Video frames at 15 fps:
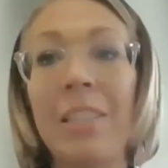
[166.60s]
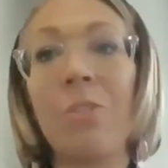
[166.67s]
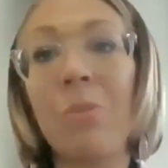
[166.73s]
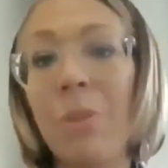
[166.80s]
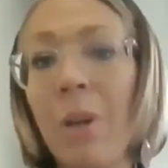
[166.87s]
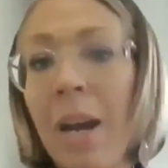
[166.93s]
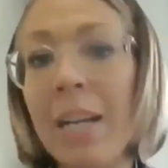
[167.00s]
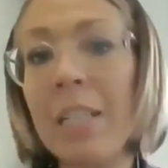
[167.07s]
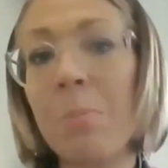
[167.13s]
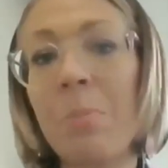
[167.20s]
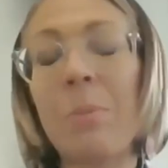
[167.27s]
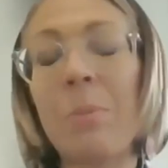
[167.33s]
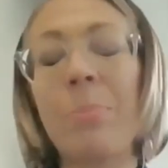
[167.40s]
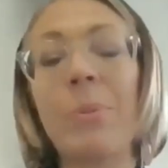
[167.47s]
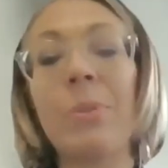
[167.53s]
the right
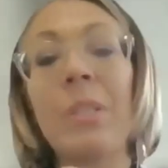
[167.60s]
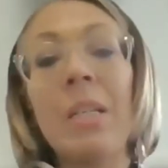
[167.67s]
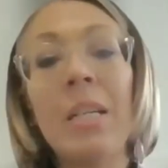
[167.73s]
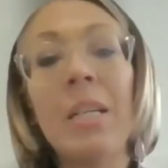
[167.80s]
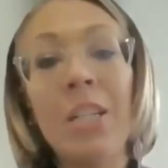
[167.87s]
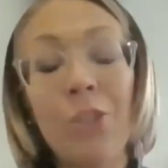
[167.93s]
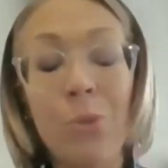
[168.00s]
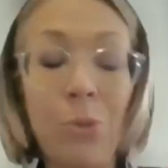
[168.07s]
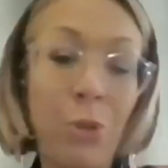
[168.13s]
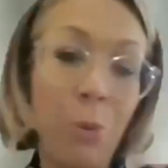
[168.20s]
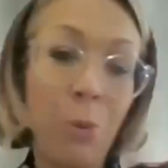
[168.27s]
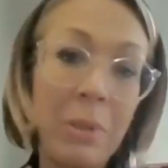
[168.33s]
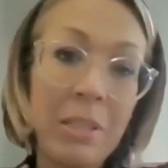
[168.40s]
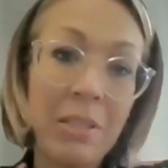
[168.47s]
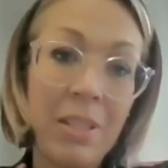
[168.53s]
people to your
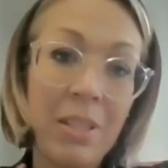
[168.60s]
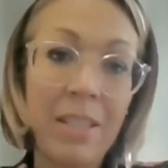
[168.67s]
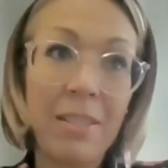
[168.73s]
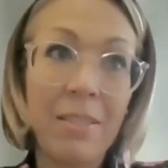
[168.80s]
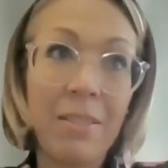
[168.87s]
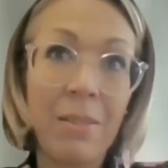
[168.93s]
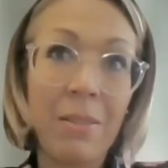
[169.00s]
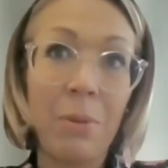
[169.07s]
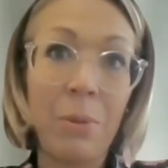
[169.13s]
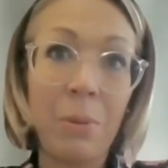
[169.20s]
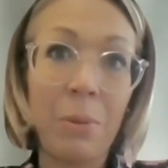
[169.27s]
business. So,